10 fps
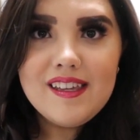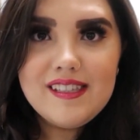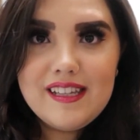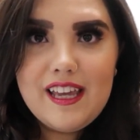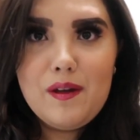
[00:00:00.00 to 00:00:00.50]

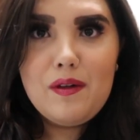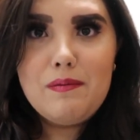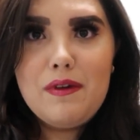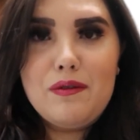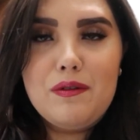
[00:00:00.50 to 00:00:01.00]
sticking
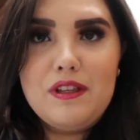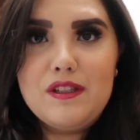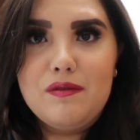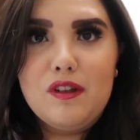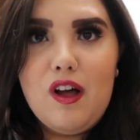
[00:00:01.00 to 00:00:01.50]
with me through
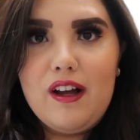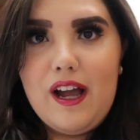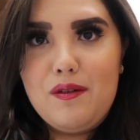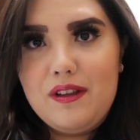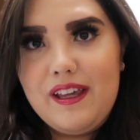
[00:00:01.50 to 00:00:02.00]
this vlog.
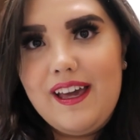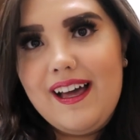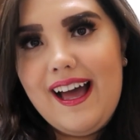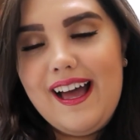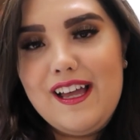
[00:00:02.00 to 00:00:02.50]
I
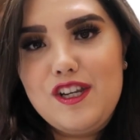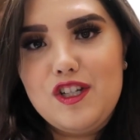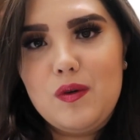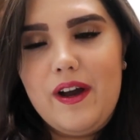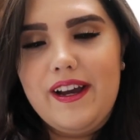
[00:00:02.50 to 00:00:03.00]
really
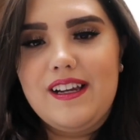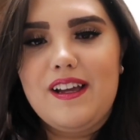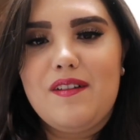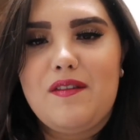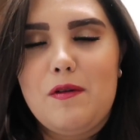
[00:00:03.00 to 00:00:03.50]
enjoyed
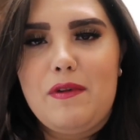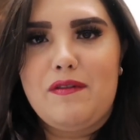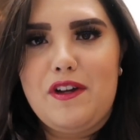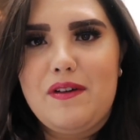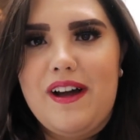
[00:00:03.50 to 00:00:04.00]
filming for you